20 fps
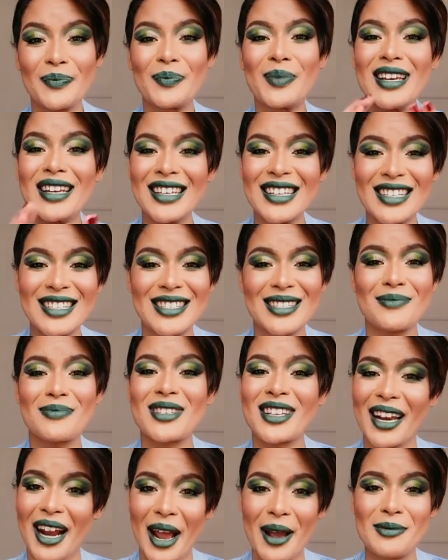Please
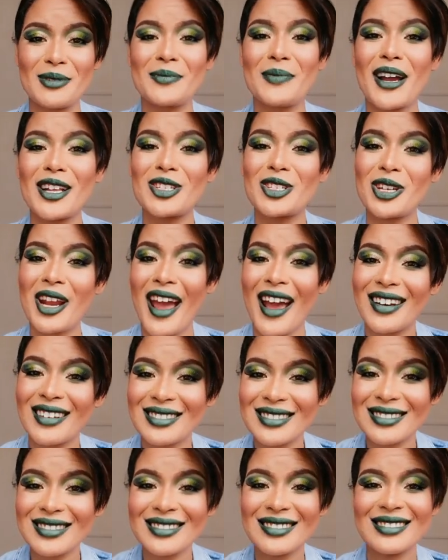subscribe to my
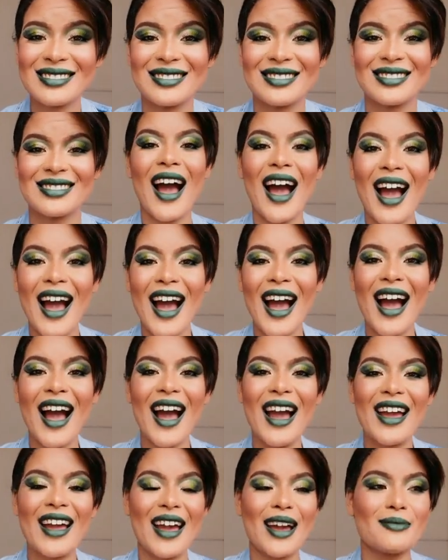channel.
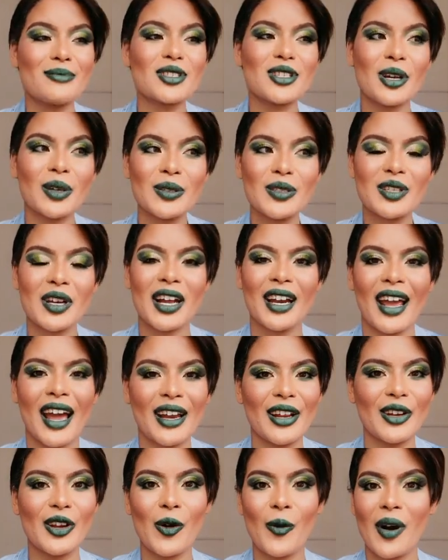I am so sorry. I
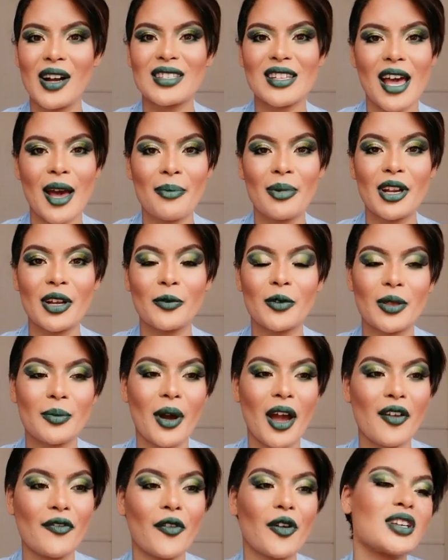don't know what's happening with
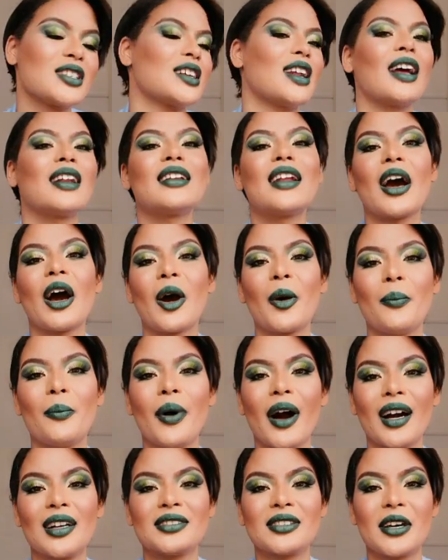my voice right now,
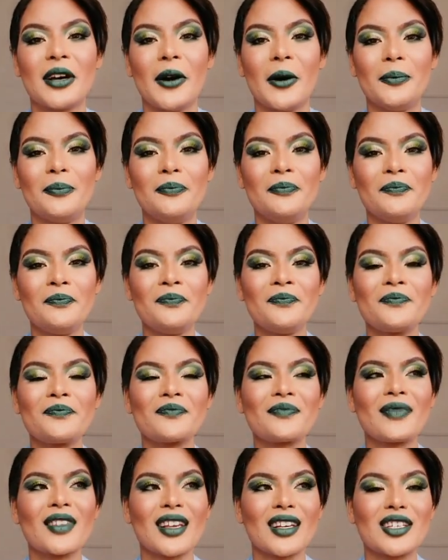but
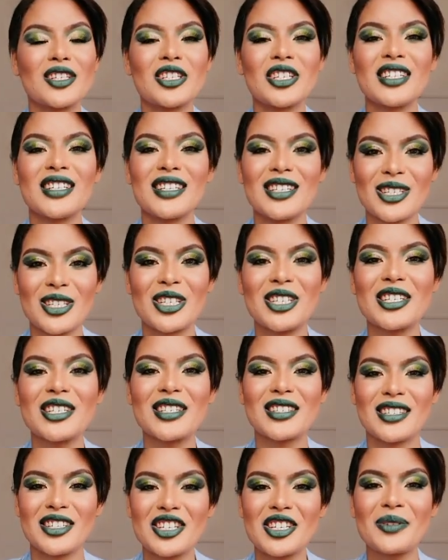
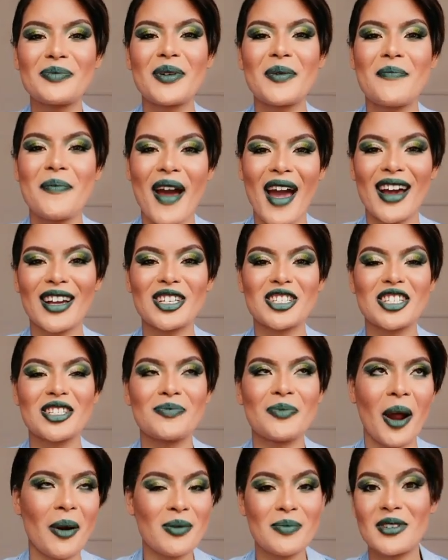she'll be back. She's
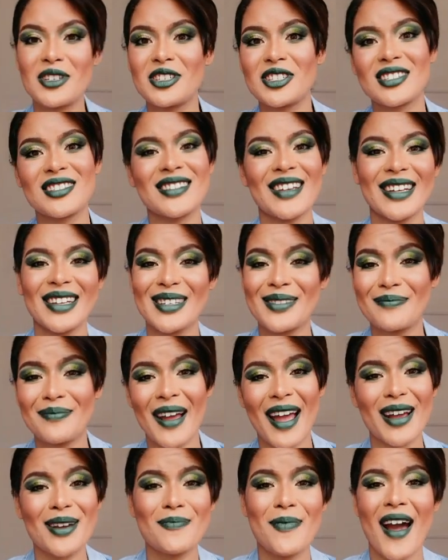probably just taken
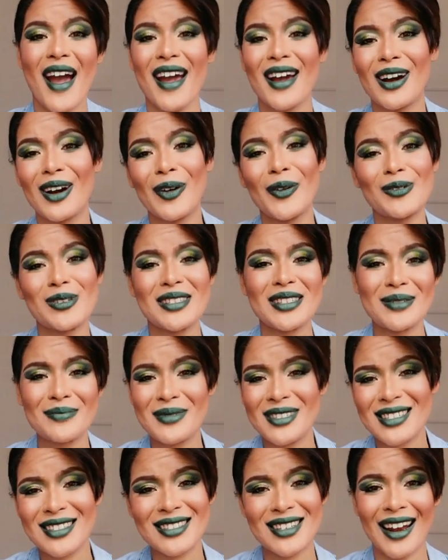back by her
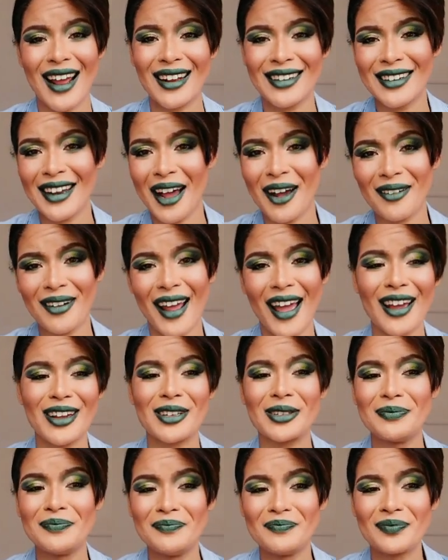awesomeness right now. Like,
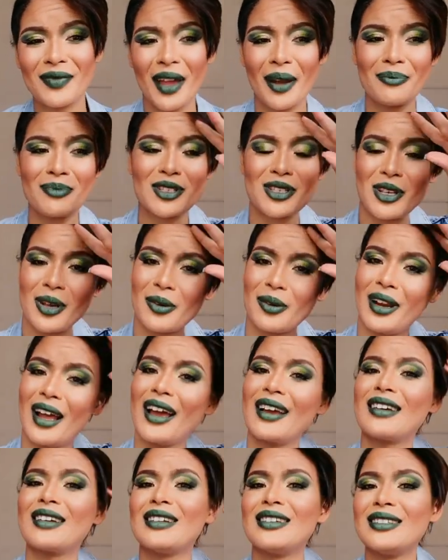I'm so
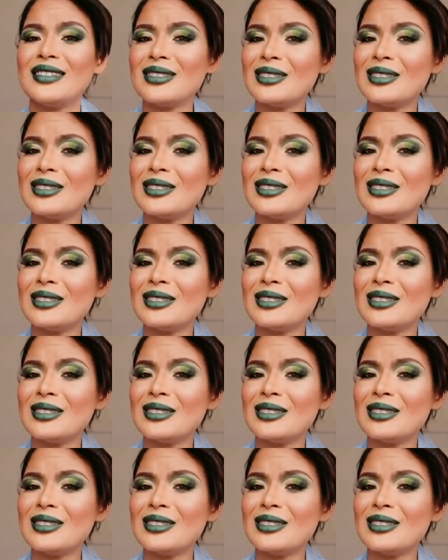like,